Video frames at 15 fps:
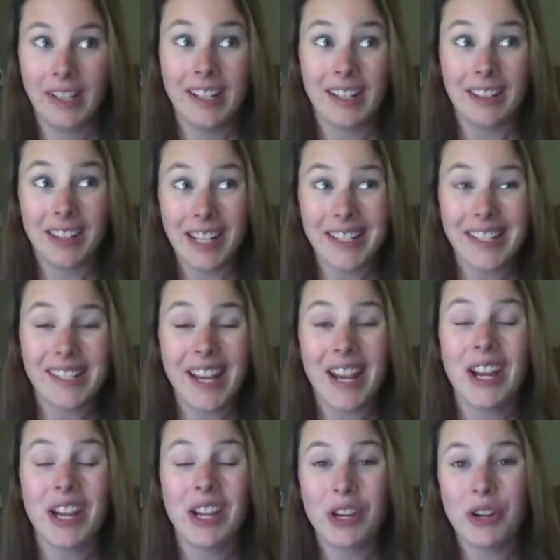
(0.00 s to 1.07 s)
Let's
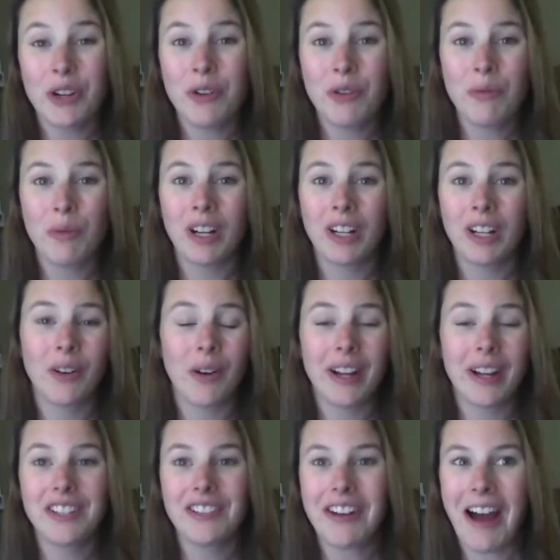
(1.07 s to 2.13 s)
say you were
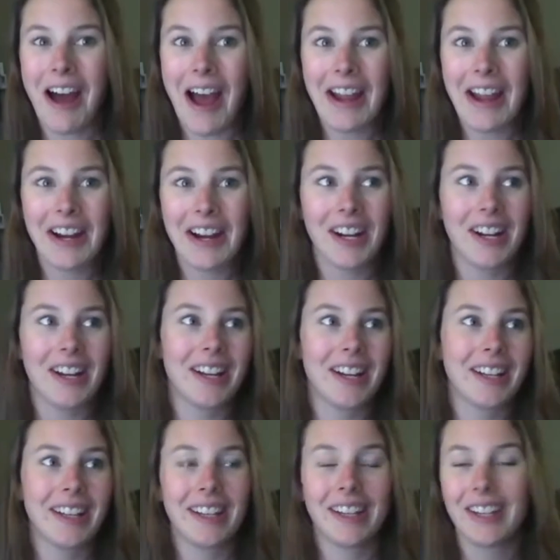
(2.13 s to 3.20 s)
going to hire a
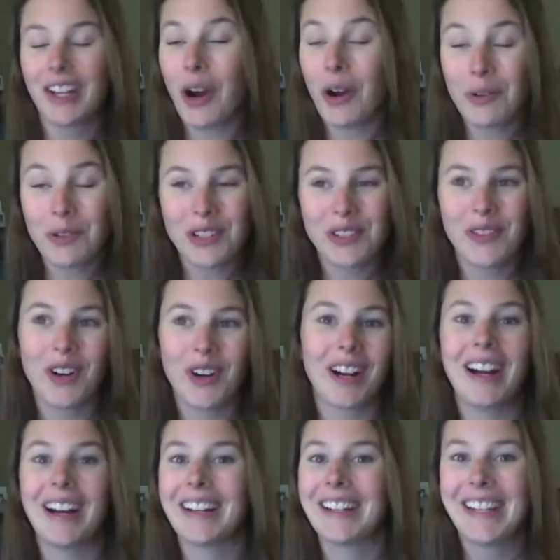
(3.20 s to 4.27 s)
coach for
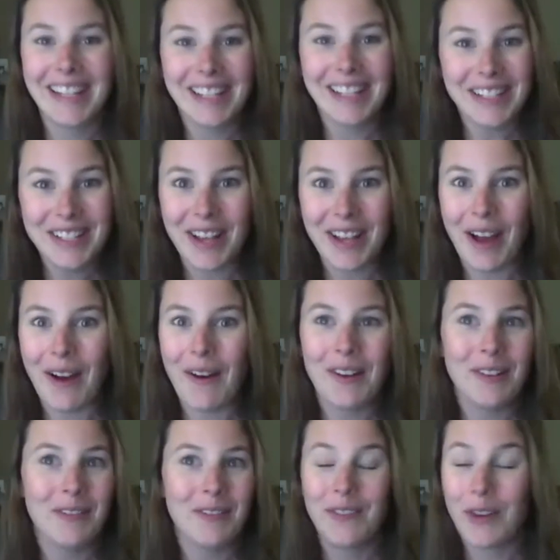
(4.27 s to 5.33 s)
a kids'
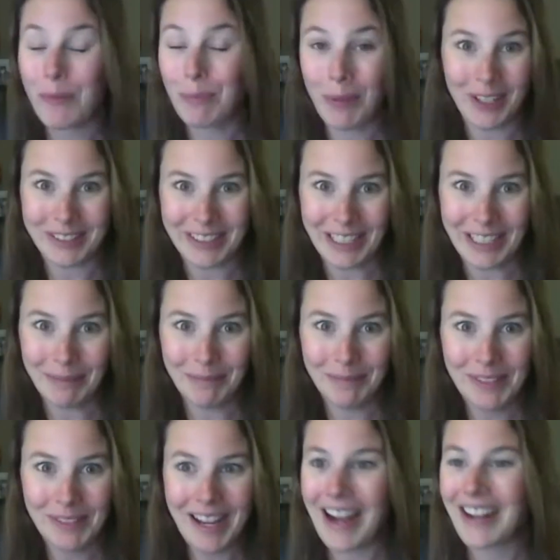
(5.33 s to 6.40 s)
football team.
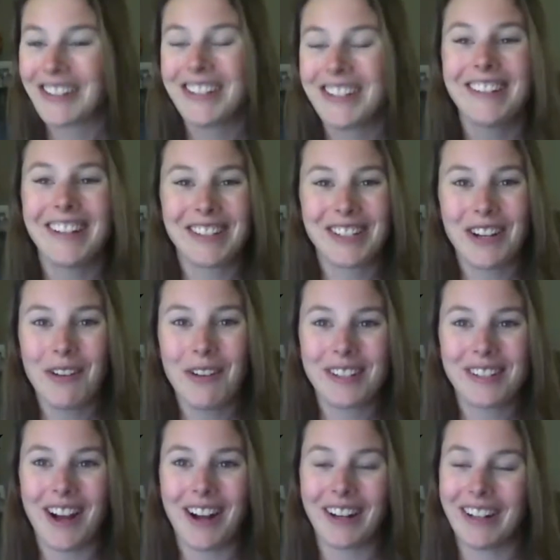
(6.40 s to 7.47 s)
Actually, let's go with
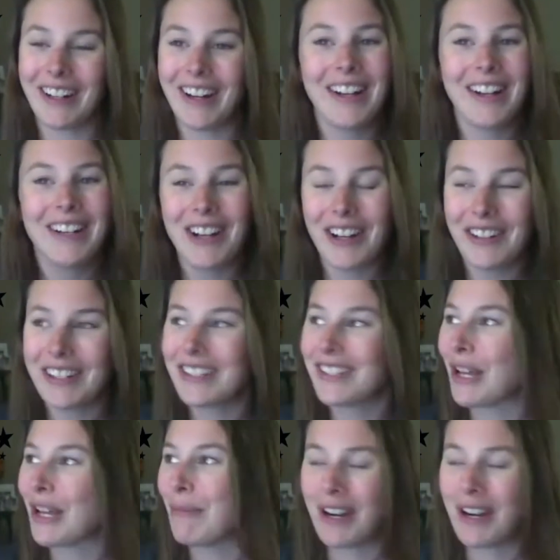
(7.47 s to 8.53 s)
soccer. I know in
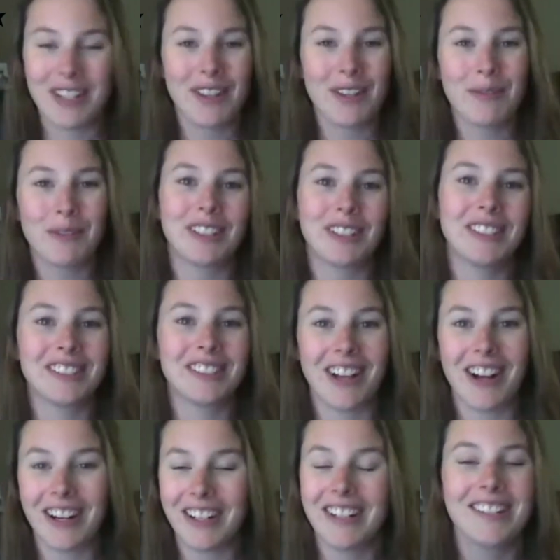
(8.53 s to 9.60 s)
some parts of the world,
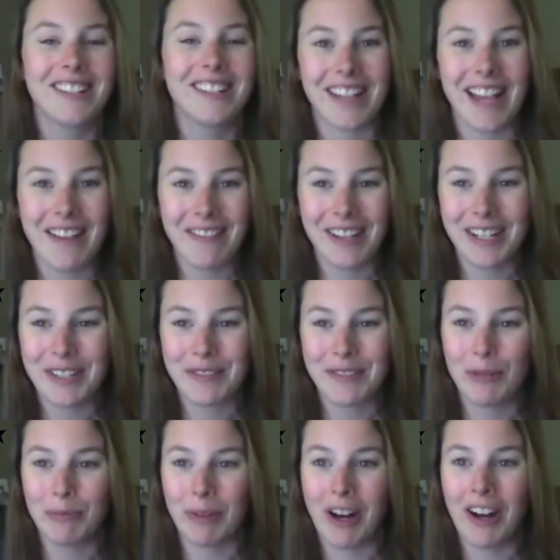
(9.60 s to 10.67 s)
soccer is the same thing as
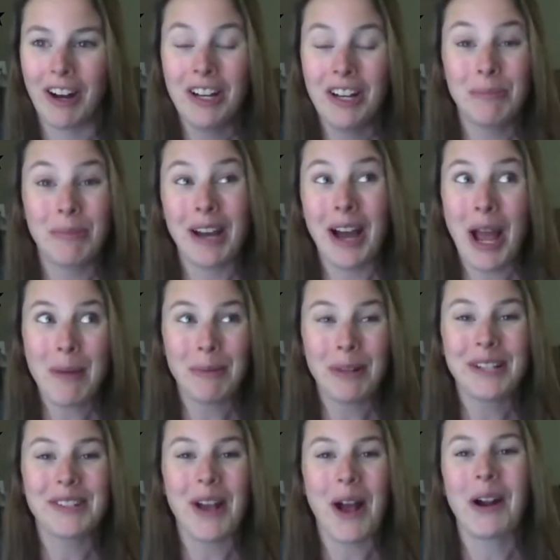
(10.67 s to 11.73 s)
football, but I play
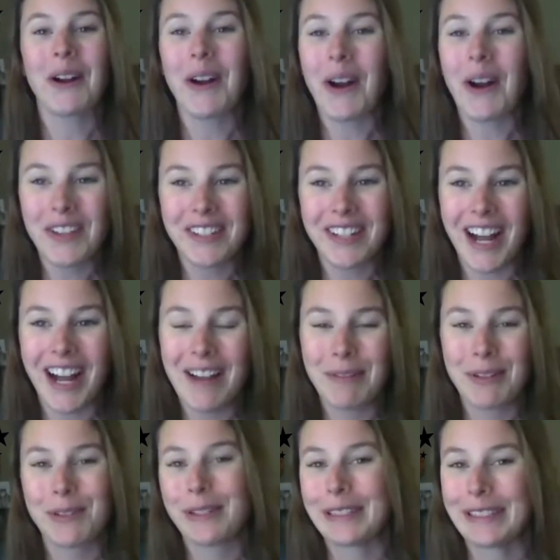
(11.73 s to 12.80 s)
soccer all the time,
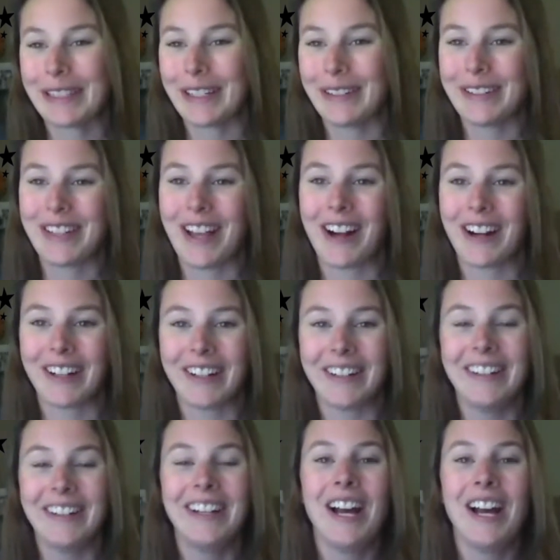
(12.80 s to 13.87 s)
so we're going to go with soccer.
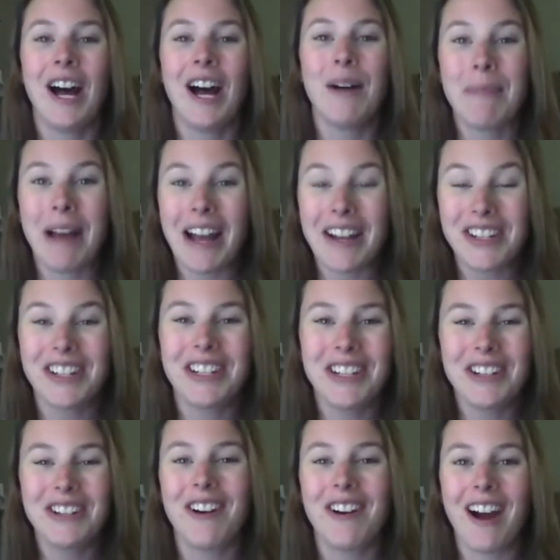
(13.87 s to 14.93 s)
Imagine
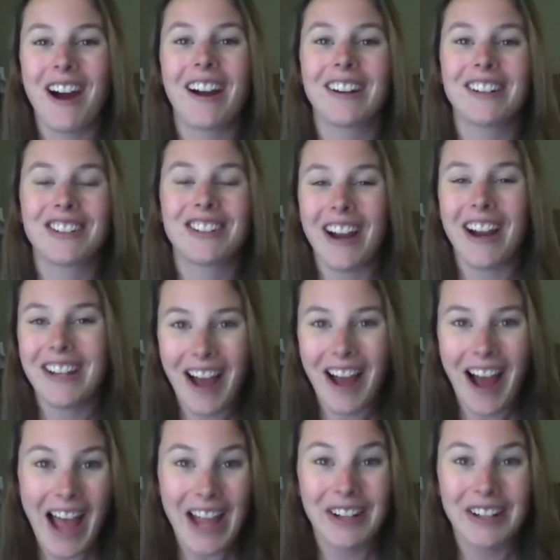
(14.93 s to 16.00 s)
you are trying to
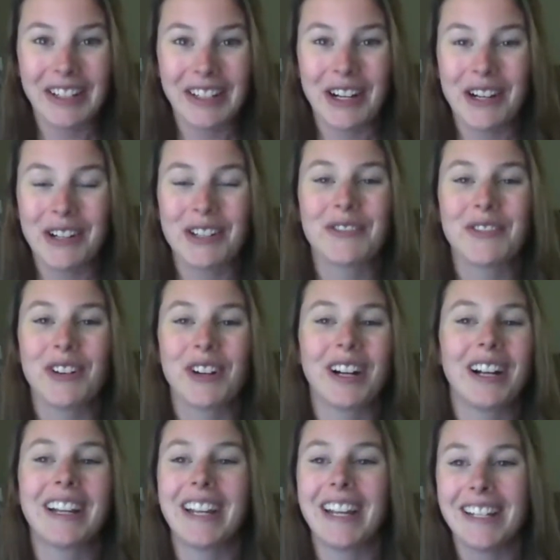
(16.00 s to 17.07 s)
hire a coach for
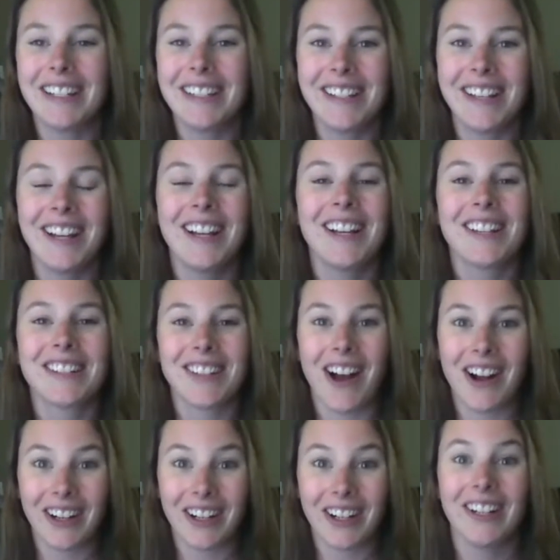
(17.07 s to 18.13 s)
a kids'
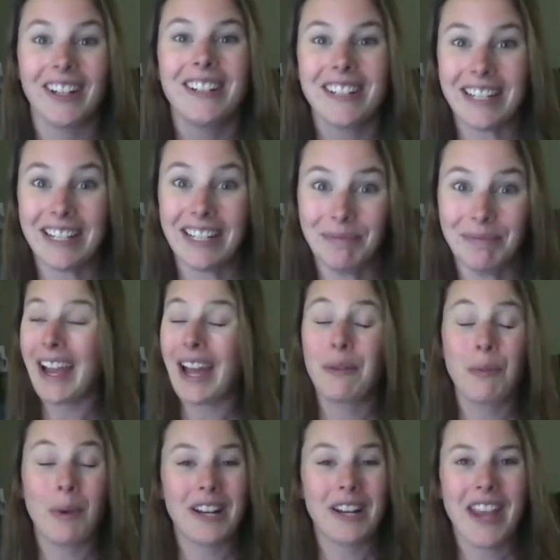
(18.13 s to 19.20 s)
soccer team, and
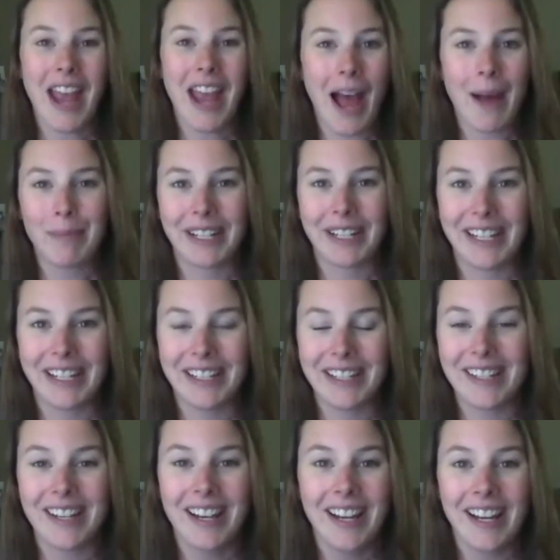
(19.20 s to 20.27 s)
one of the
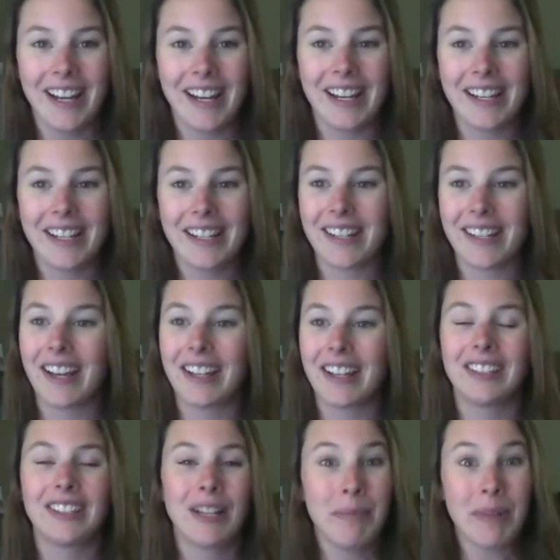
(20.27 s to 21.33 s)
applicants is an
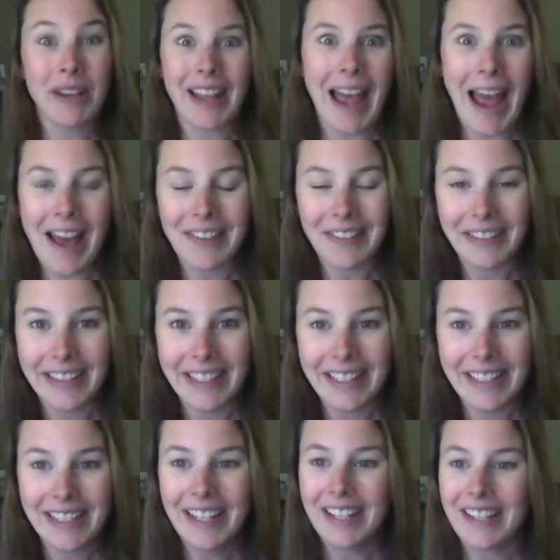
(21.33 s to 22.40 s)
Olympic
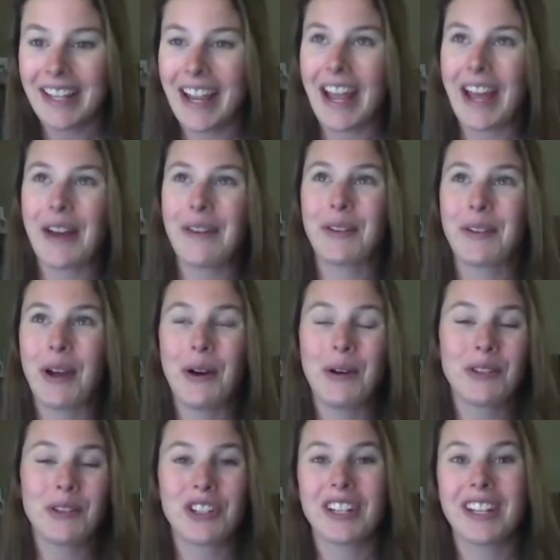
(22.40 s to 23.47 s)
athlete. They have
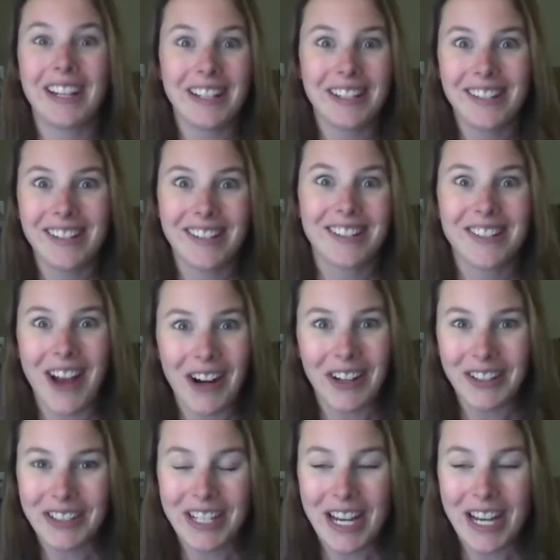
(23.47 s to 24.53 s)
coached kids'
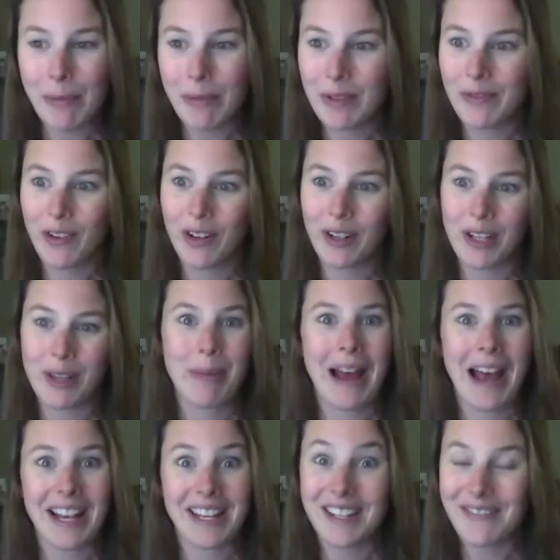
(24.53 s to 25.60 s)
soccer teams for the
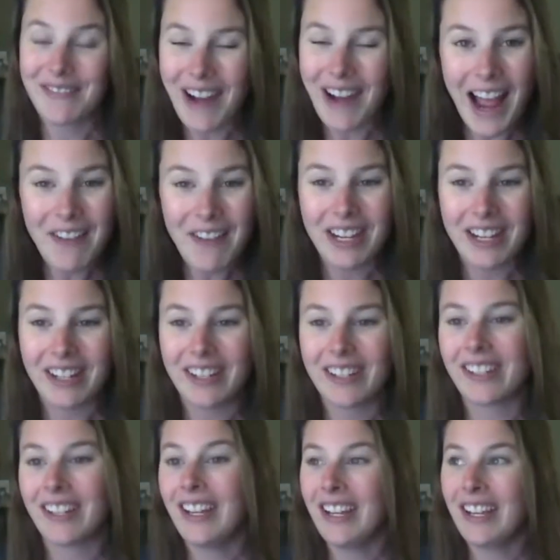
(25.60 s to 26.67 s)
past 5
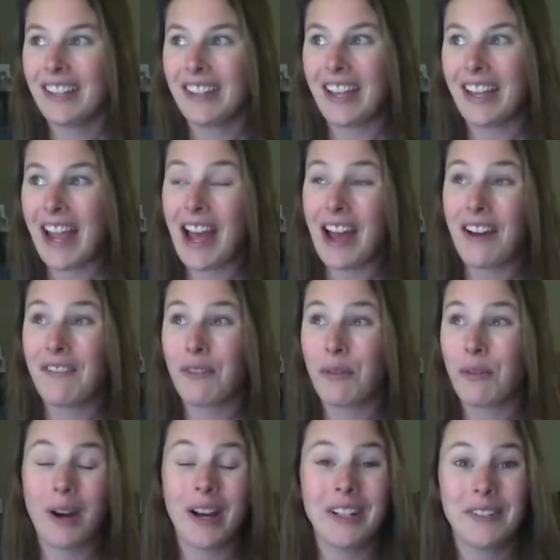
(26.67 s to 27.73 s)
years. They have
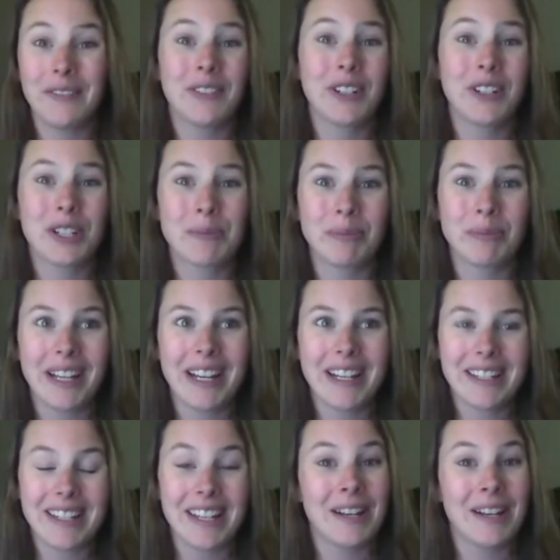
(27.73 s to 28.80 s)
won first
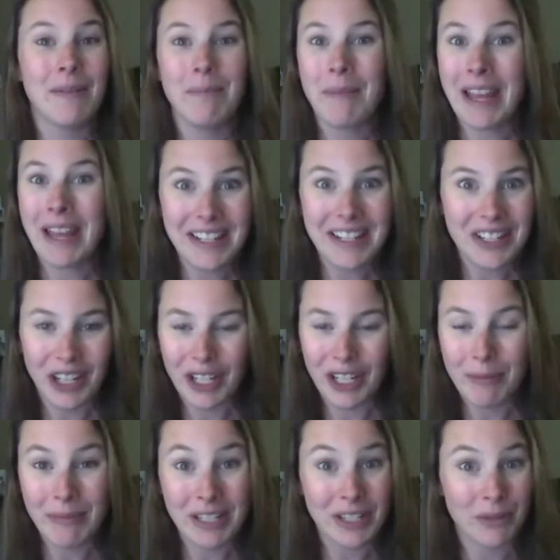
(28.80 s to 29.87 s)
place in many
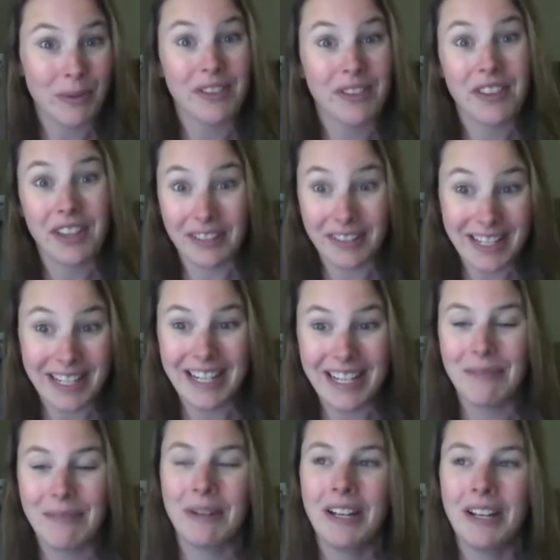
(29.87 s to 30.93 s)
tournaments with their
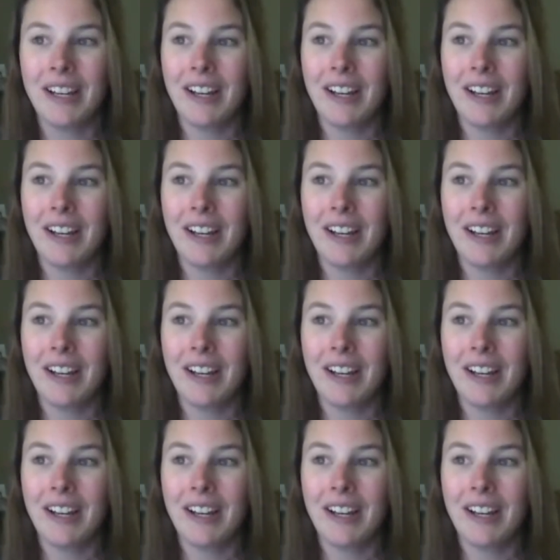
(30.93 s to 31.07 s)
team.